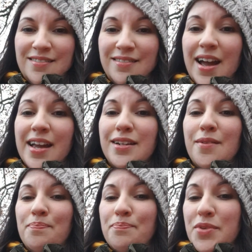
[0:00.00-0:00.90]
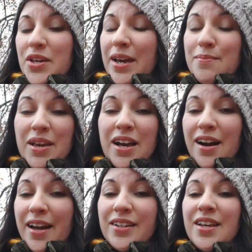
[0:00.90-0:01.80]
right? You can be
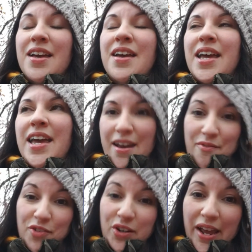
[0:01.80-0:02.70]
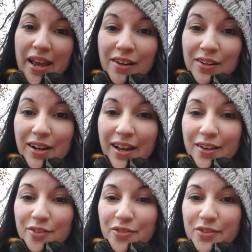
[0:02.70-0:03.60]
kind every day in your
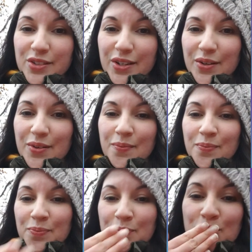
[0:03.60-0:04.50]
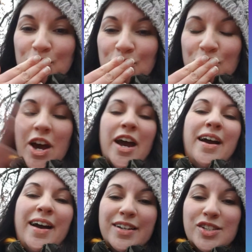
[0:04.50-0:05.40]
life. So
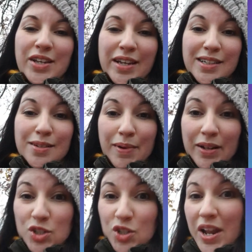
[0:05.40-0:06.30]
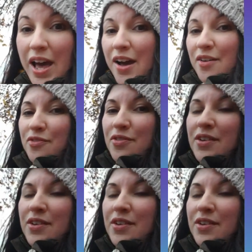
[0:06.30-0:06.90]
I send you much love,